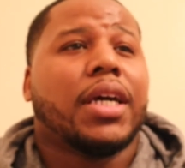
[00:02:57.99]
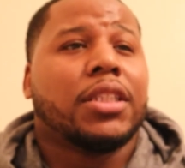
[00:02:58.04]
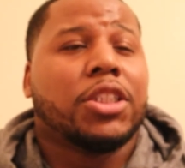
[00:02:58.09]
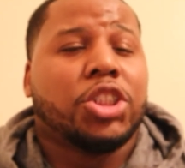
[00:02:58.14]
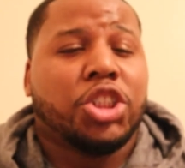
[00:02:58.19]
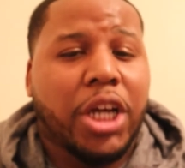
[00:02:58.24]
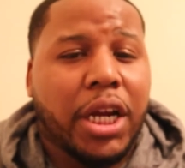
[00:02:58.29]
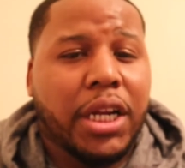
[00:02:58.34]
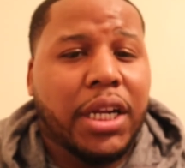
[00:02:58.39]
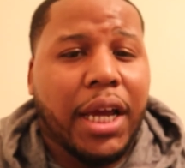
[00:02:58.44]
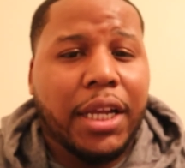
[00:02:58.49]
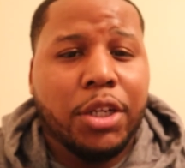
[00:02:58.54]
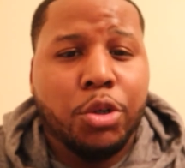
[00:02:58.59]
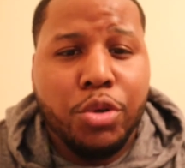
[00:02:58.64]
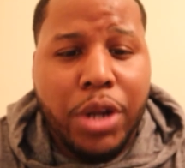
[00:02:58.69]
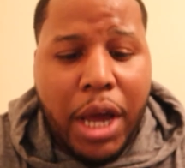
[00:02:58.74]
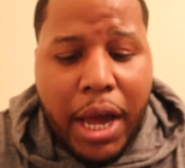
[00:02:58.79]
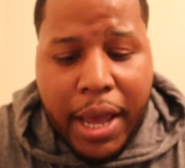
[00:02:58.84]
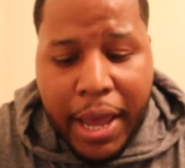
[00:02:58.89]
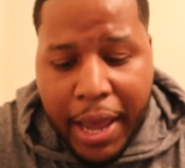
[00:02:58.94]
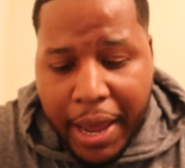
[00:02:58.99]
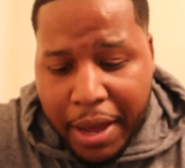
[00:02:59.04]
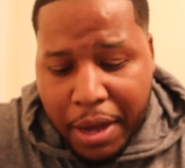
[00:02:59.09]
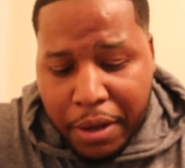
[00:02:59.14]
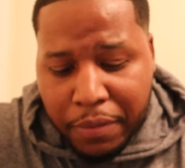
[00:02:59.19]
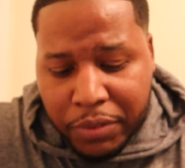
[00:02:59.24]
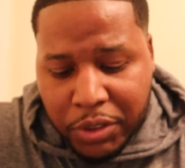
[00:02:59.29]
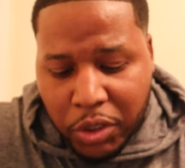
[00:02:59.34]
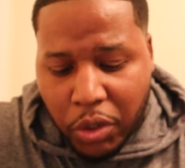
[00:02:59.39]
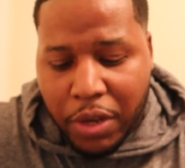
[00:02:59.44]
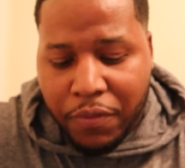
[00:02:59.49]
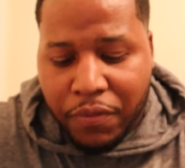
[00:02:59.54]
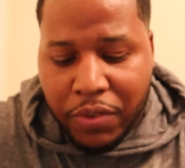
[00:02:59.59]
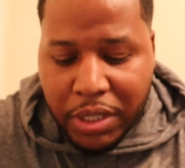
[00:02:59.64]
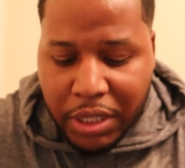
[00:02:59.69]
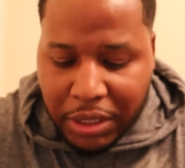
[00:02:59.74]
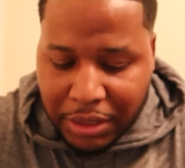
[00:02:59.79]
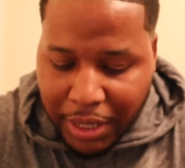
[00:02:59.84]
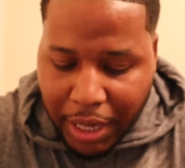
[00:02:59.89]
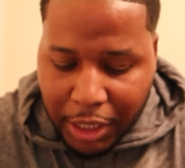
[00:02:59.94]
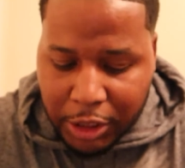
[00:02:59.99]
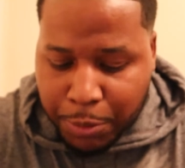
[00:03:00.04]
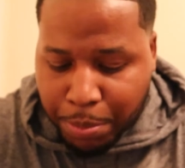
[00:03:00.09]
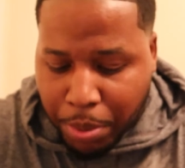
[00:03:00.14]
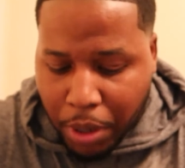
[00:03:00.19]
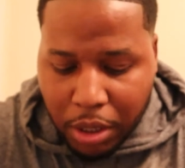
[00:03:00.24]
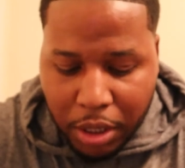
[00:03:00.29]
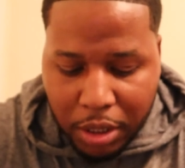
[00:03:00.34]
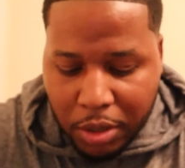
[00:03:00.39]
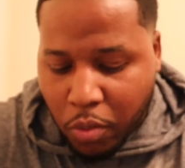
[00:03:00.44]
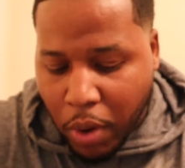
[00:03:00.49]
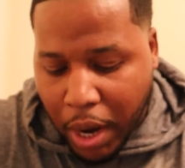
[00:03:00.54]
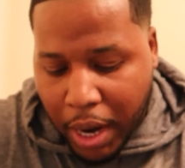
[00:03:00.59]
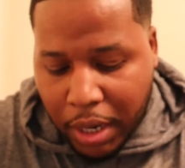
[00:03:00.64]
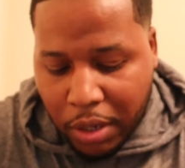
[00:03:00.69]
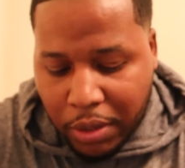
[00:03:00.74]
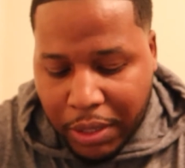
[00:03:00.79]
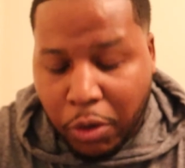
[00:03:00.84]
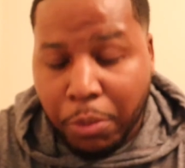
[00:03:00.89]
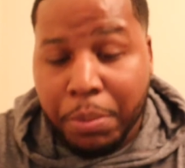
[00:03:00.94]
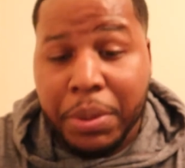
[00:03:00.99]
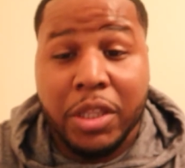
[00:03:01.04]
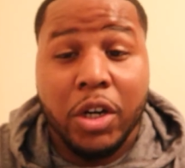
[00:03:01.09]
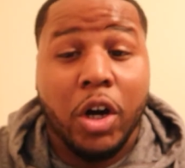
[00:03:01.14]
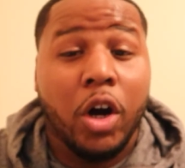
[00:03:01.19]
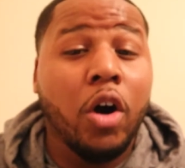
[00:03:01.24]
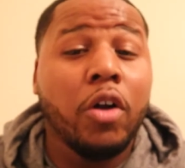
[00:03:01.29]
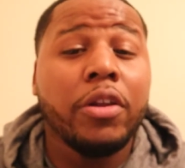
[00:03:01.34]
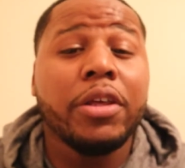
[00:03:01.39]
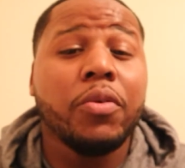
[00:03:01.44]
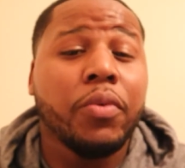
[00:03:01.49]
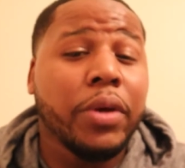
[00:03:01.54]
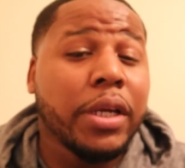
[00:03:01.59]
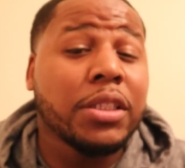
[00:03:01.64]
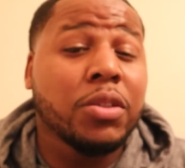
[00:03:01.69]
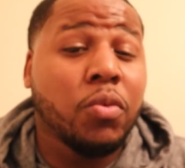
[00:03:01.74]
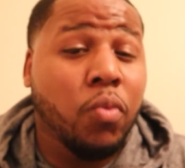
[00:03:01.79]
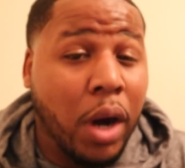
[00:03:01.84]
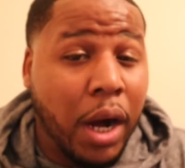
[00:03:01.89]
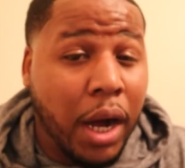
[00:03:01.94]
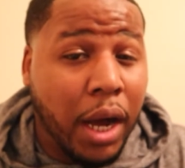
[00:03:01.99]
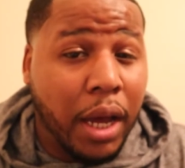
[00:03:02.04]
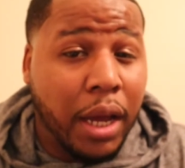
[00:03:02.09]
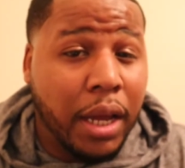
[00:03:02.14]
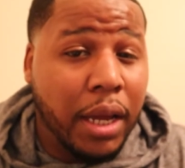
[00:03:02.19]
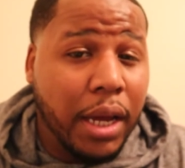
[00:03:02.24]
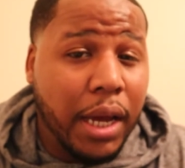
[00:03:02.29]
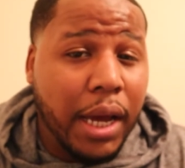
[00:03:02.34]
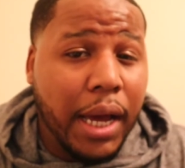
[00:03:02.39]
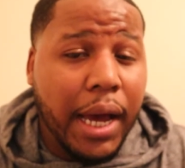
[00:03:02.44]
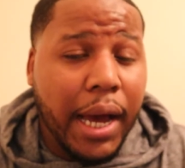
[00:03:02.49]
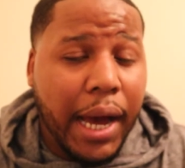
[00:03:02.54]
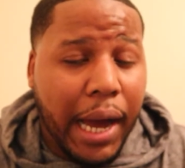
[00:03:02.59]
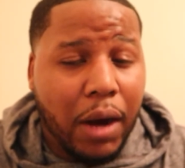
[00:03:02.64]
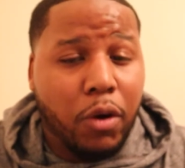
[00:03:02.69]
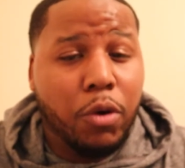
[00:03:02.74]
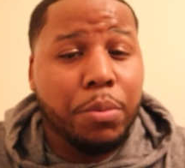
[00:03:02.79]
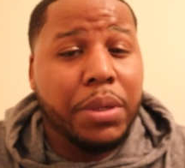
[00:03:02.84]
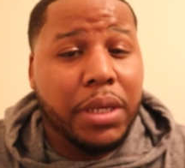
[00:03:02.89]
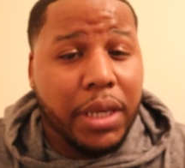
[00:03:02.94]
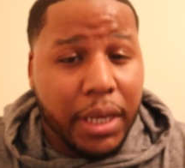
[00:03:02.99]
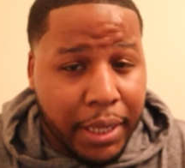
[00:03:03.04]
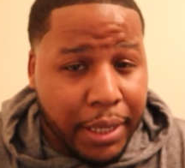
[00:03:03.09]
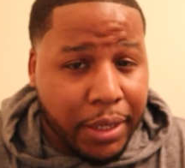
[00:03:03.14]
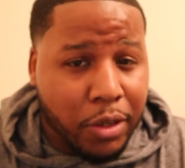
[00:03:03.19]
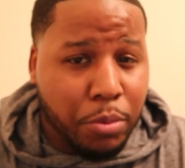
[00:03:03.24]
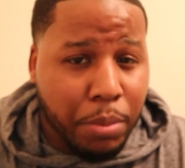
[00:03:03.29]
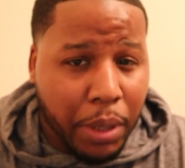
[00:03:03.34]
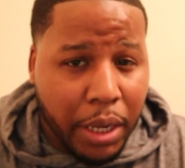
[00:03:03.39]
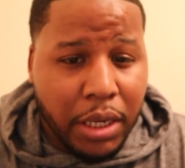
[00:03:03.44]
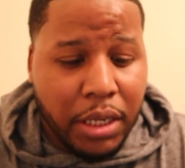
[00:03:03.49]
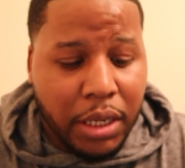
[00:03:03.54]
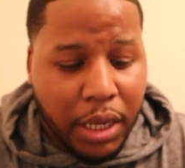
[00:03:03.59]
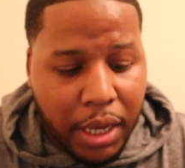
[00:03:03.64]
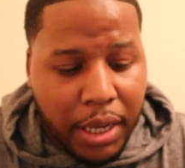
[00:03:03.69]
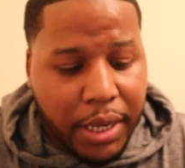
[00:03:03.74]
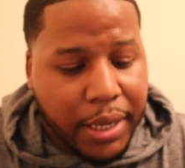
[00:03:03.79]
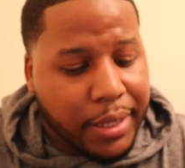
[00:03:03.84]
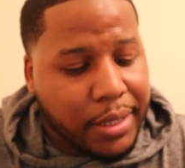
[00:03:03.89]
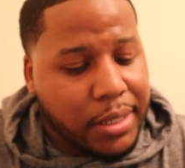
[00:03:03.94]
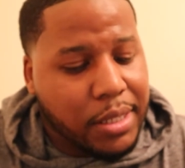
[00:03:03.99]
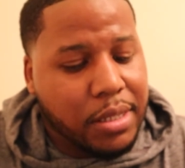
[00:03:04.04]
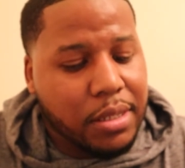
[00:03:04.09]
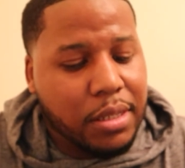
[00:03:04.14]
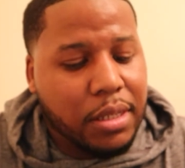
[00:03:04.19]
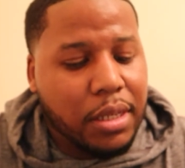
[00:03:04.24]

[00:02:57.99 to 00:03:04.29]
the shiny I do not have, so if it does not spawn in a while, that would be the only reason why I will be incubating eggs.